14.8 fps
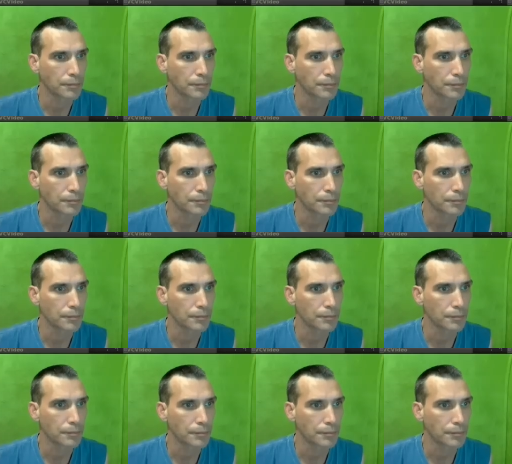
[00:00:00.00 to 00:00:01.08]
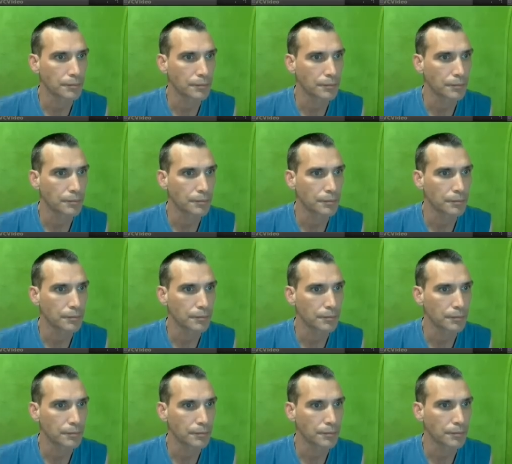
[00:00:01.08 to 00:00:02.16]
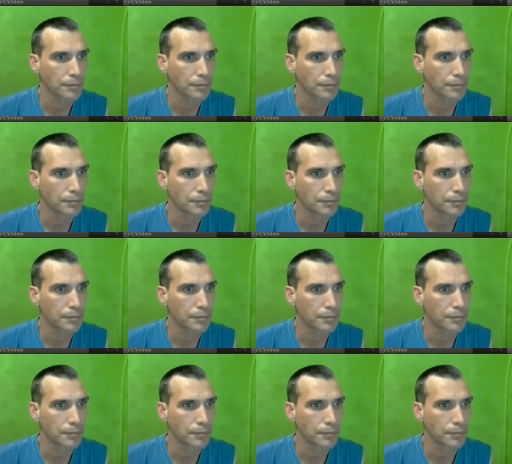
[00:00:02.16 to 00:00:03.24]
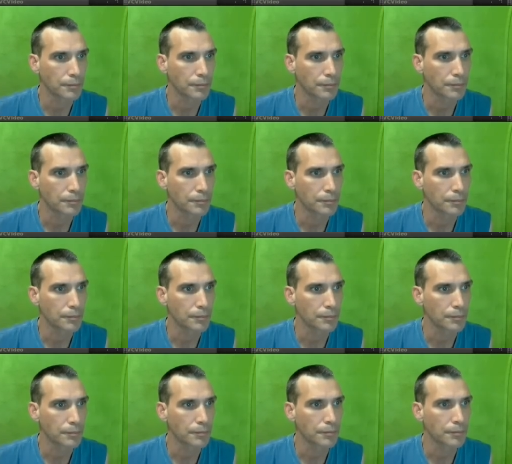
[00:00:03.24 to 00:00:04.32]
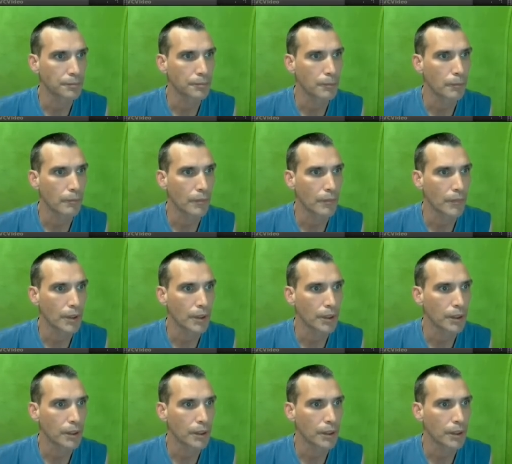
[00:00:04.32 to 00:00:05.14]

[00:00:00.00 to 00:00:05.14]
[no speech]